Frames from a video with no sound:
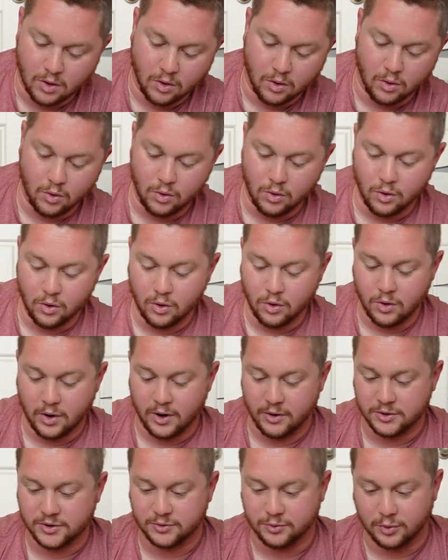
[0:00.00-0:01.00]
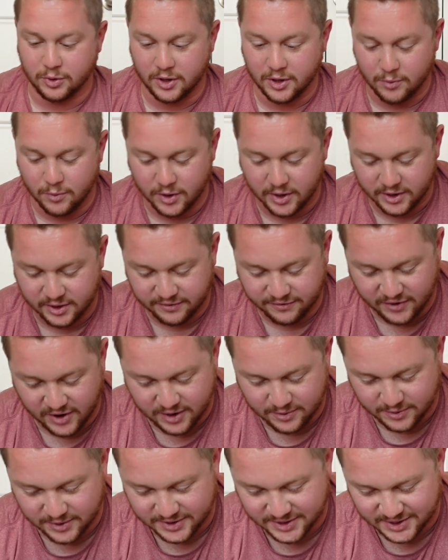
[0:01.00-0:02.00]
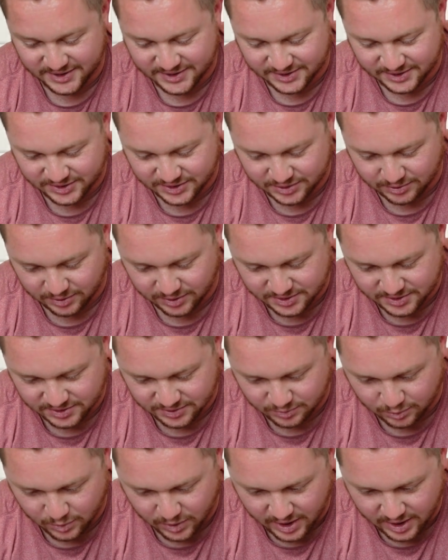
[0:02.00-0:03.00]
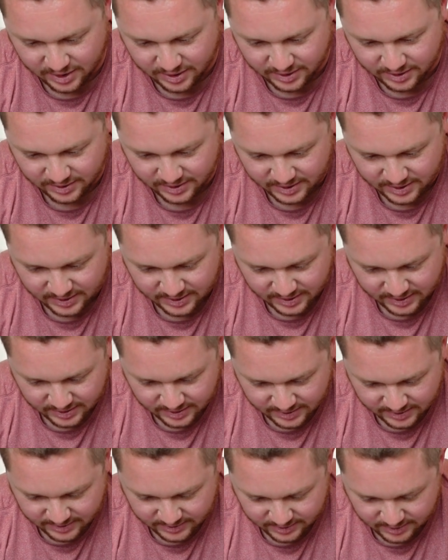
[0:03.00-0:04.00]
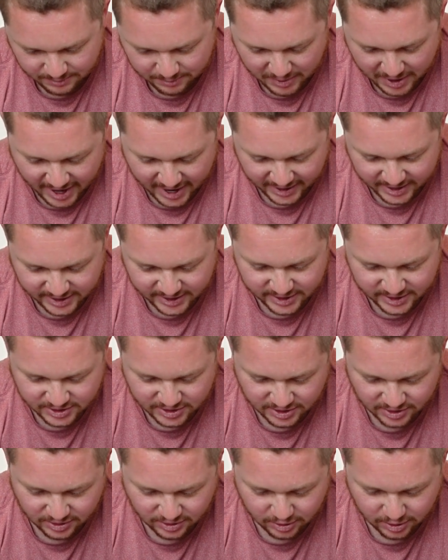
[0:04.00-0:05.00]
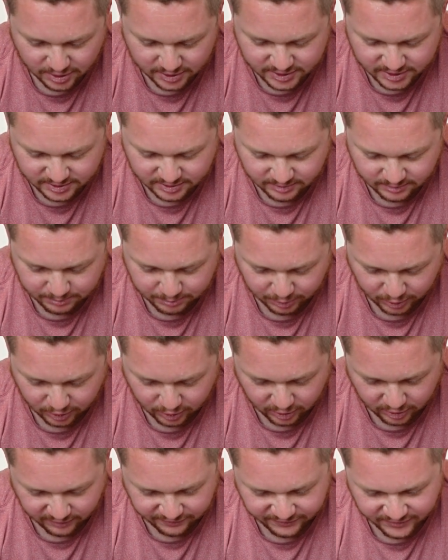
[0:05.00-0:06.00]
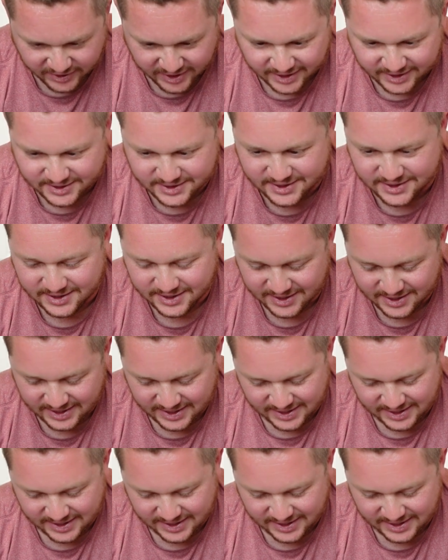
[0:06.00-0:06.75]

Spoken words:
Ooh, I was really wanting to find one of these in the stores as well. The package looks perfect.